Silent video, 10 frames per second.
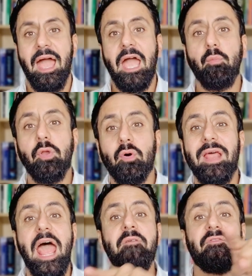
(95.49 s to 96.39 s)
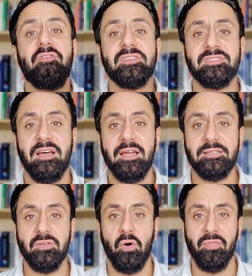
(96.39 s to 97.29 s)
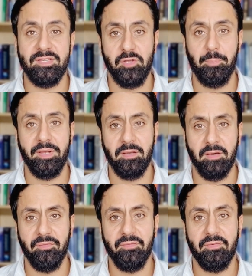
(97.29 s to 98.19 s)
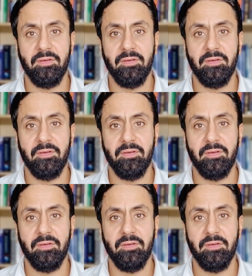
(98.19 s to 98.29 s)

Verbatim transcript: And we don't emphasize on this topic enough.